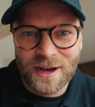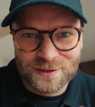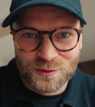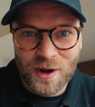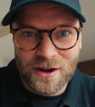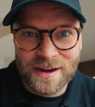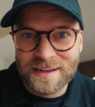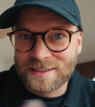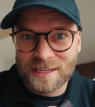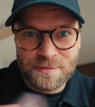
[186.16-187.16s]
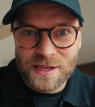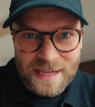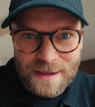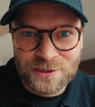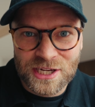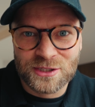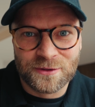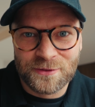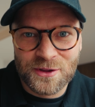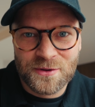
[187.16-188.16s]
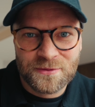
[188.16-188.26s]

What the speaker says: I swear, it's gonna be a game changer for you.